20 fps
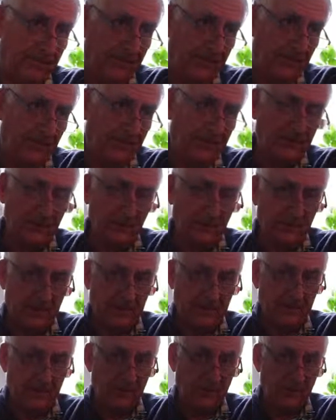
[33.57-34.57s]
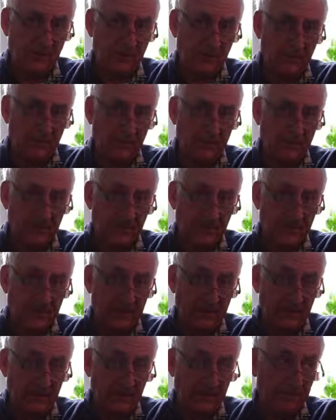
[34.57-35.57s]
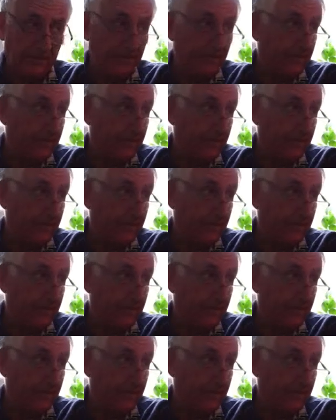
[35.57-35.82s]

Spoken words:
fostered or whatever, you can be thrown out and